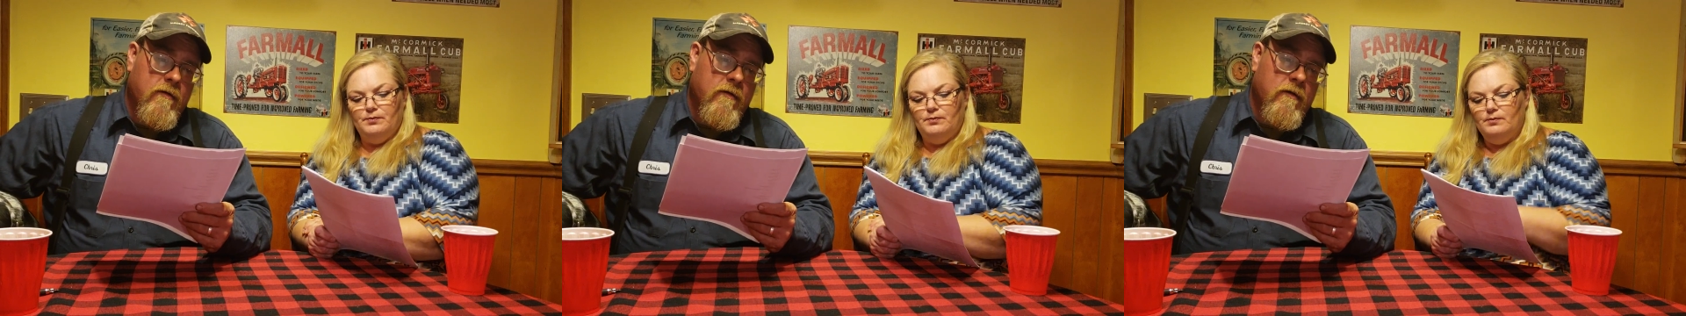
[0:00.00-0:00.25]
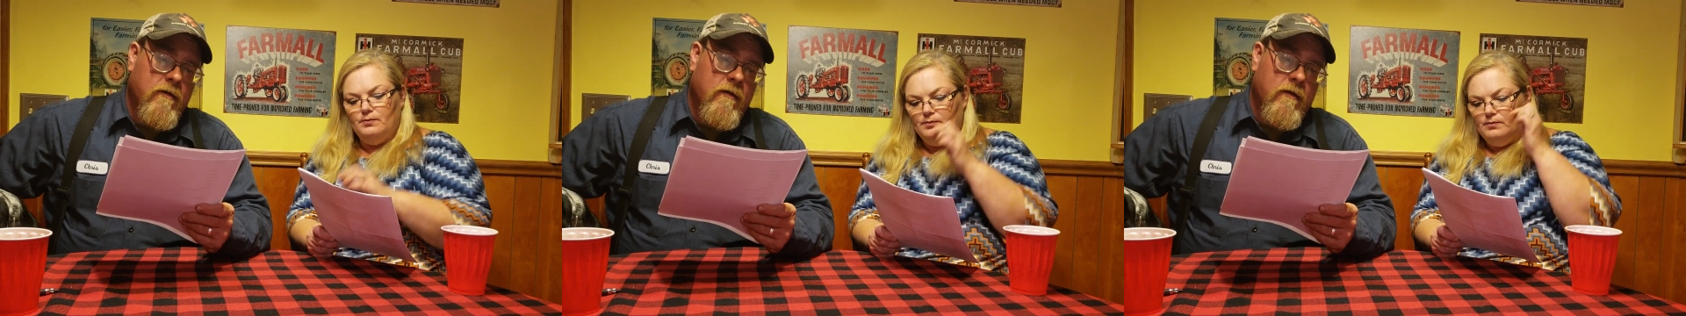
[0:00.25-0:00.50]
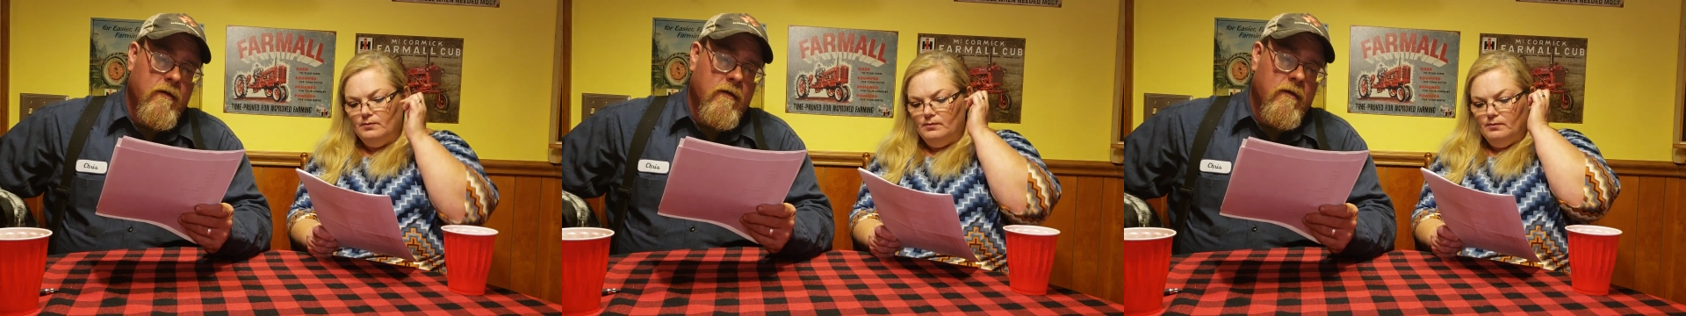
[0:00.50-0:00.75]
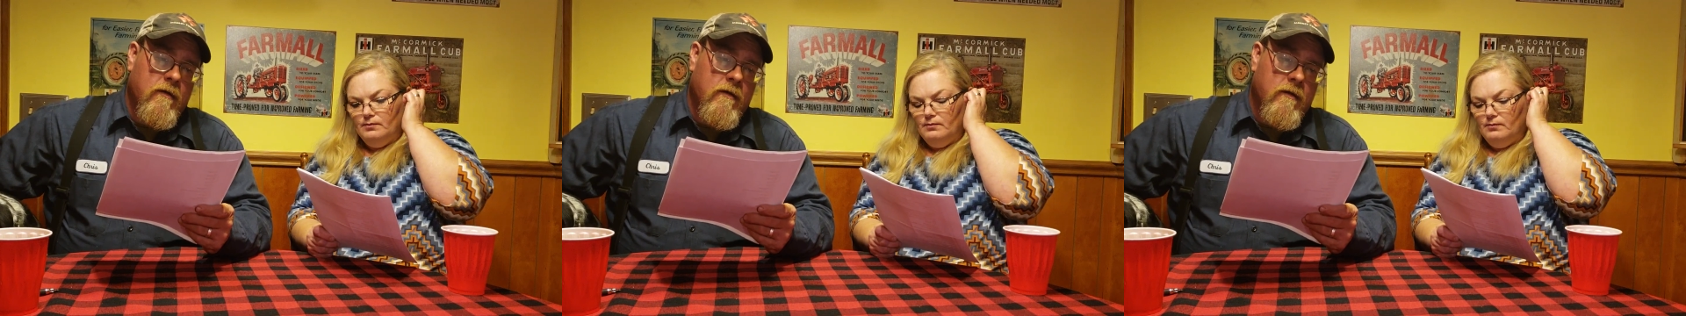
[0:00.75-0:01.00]

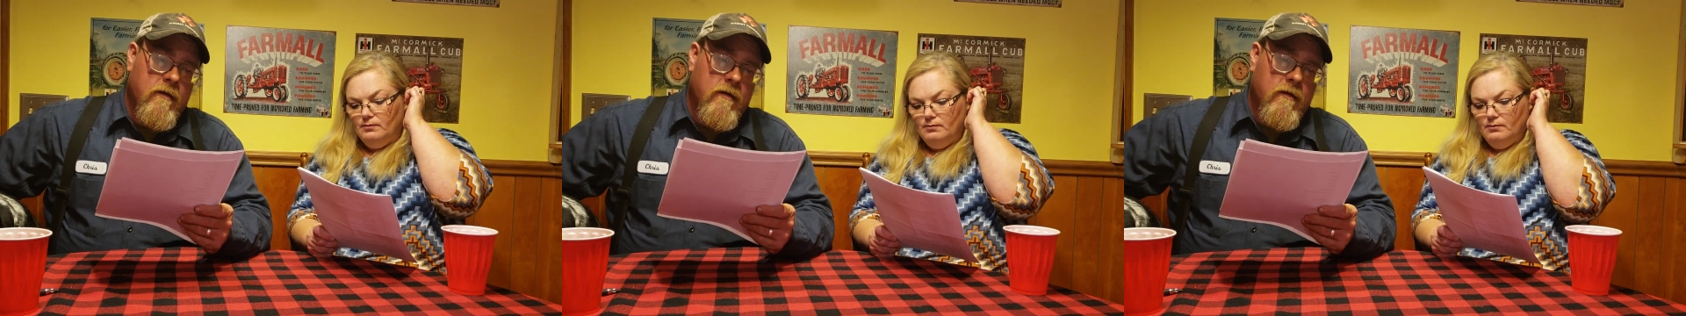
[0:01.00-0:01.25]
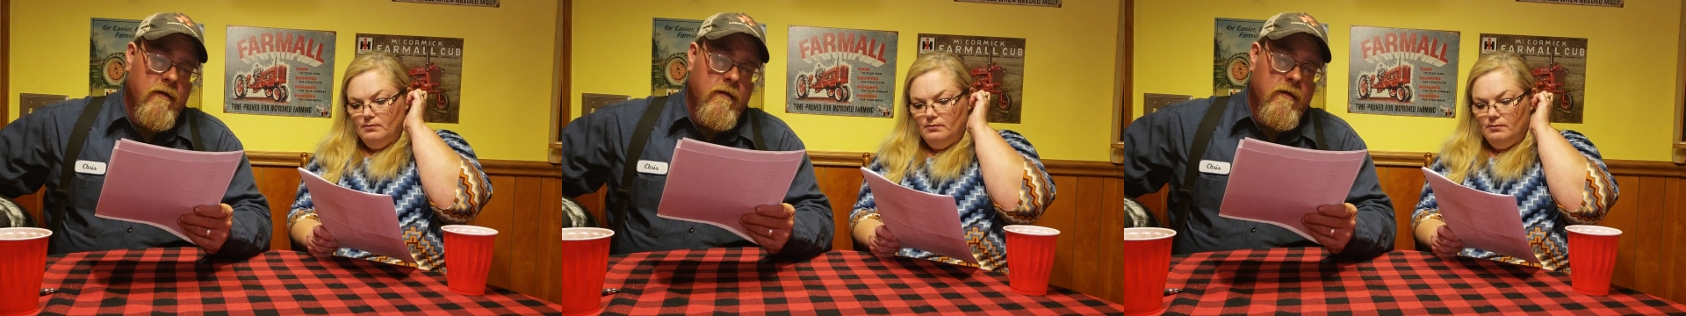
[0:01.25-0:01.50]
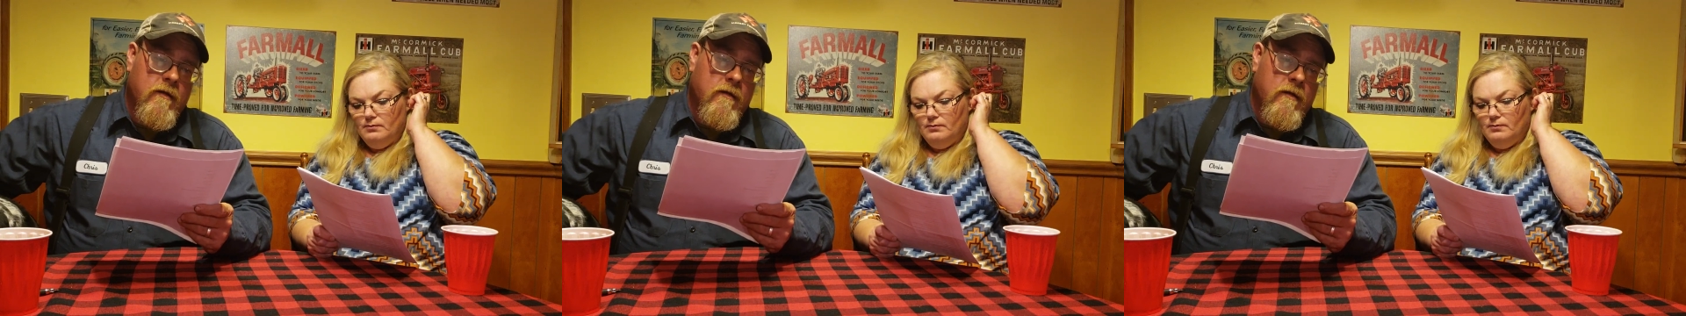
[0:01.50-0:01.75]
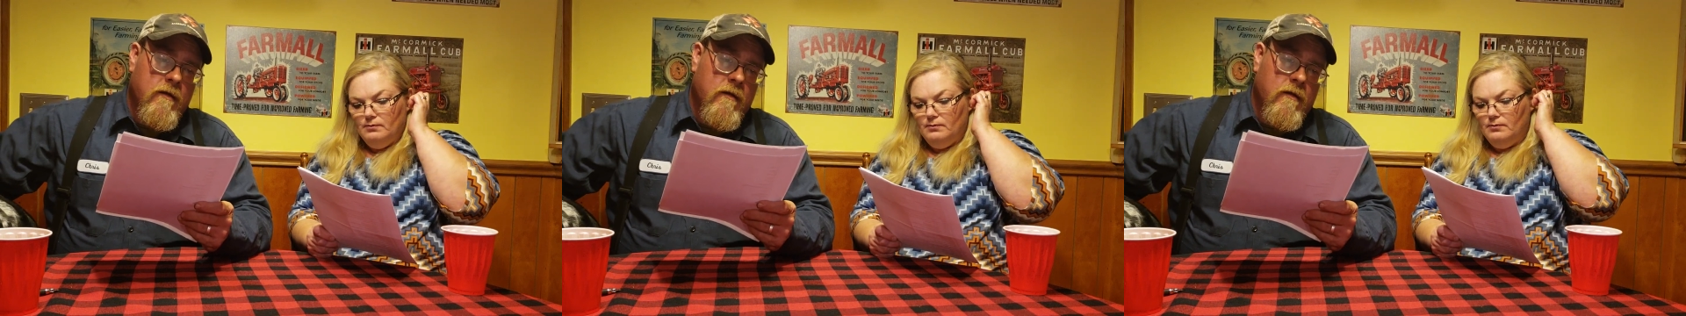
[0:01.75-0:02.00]

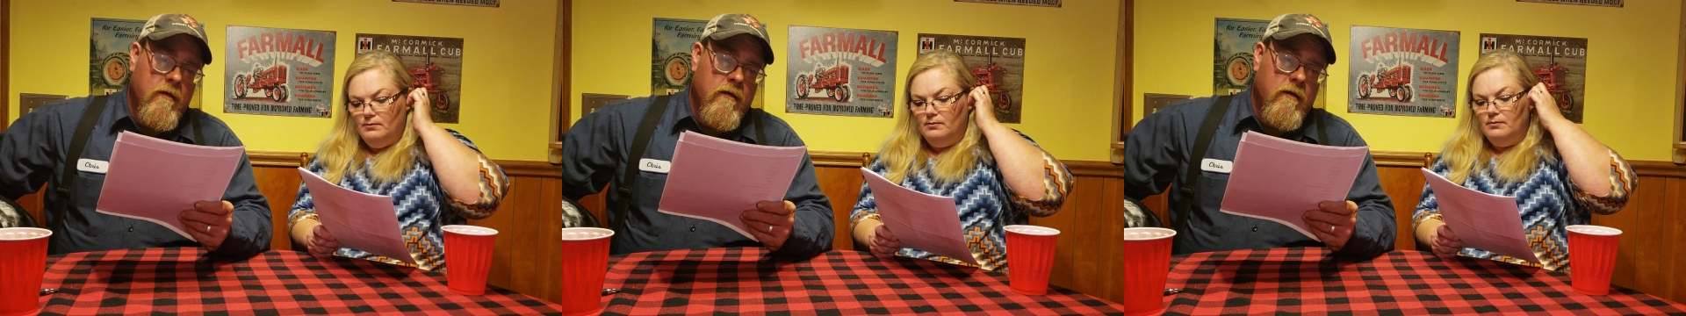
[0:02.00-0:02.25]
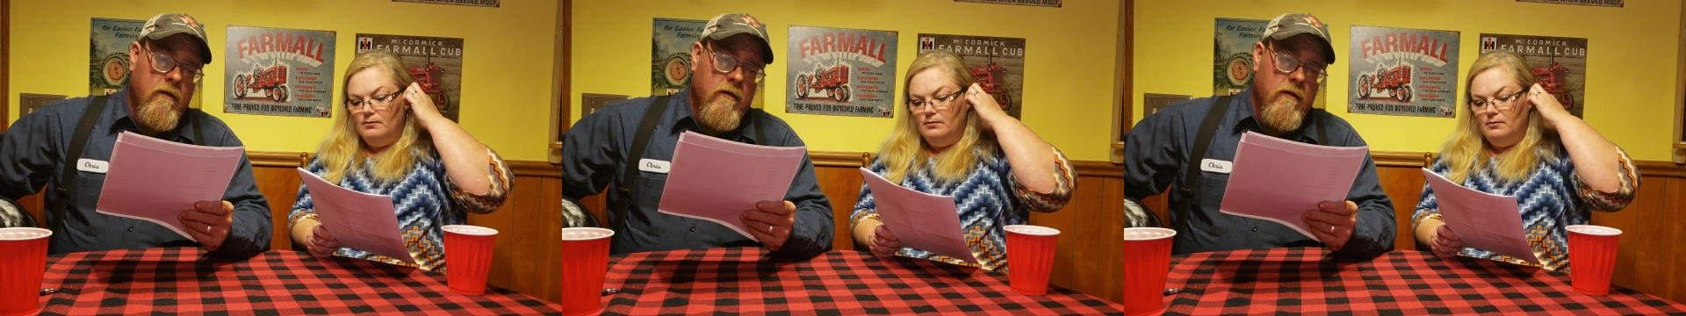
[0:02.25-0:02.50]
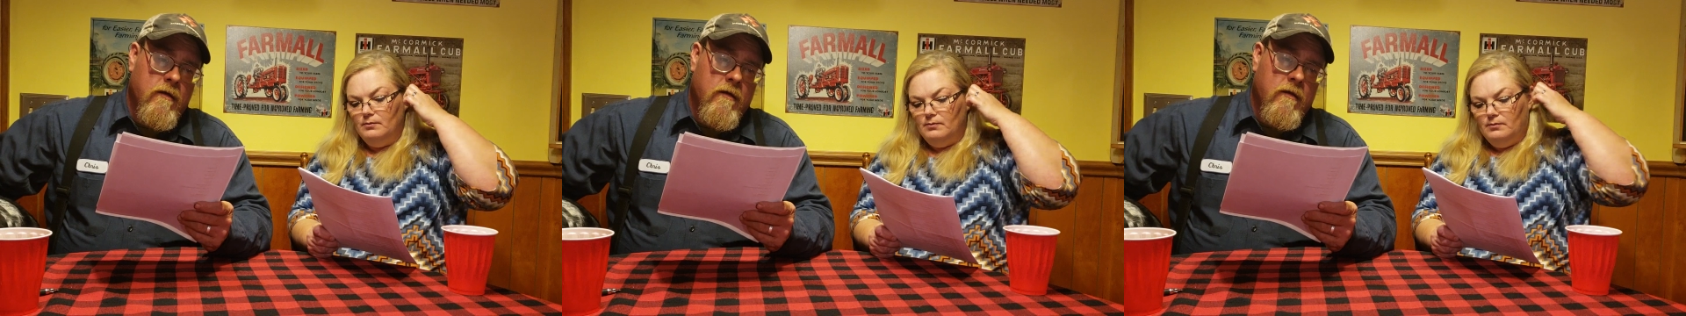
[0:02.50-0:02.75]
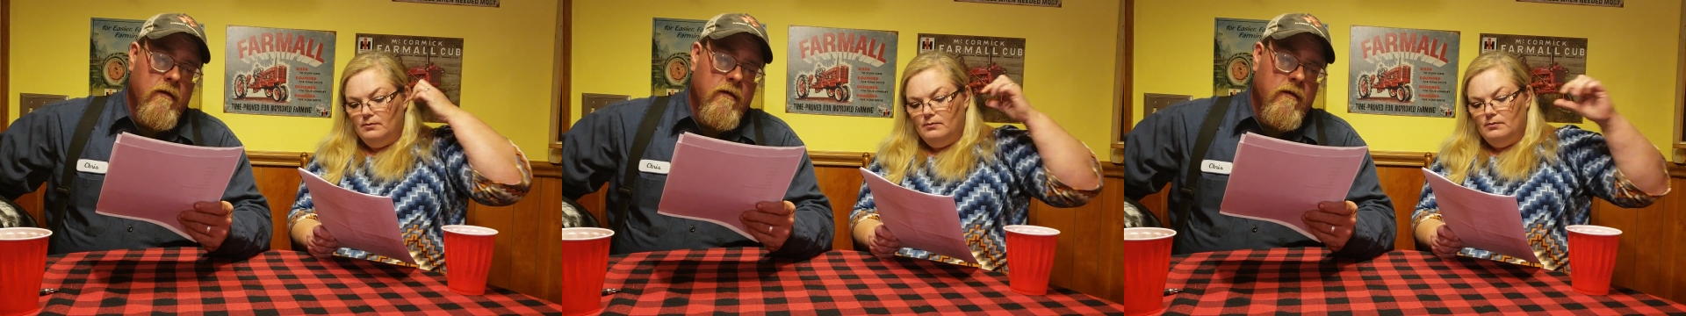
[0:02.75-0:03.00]

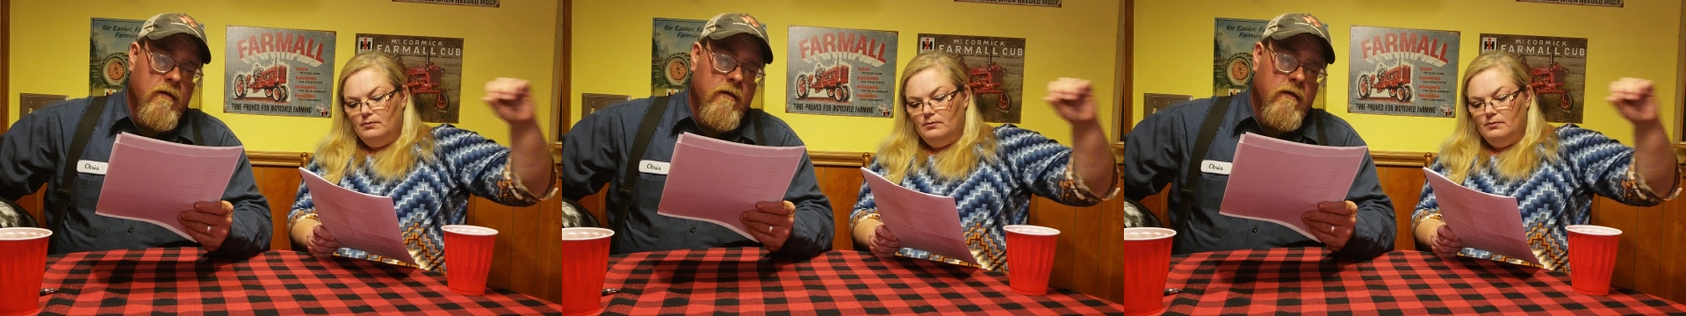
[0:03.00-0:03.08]
(no one is talking)